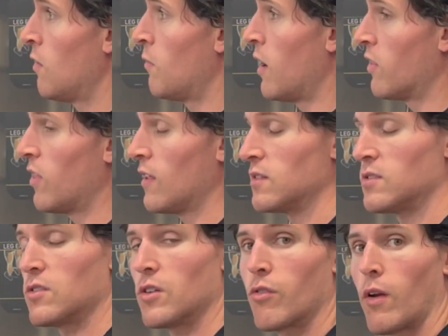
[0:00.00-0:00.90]
But I think this
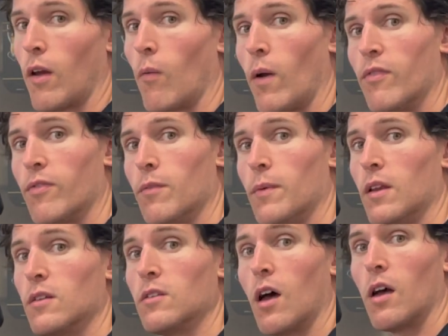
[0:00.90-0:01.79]
is a great way for me
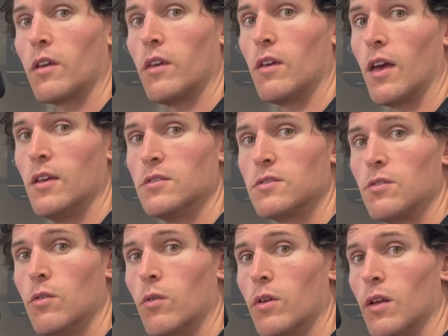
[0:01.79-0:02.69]
to talk you guys
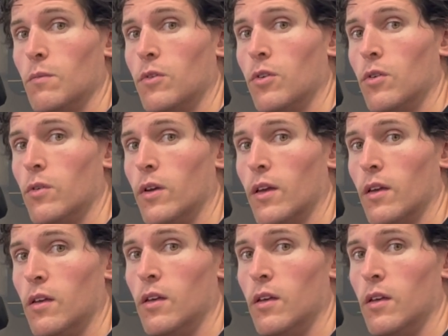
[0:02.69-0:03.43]
through what I'm doing.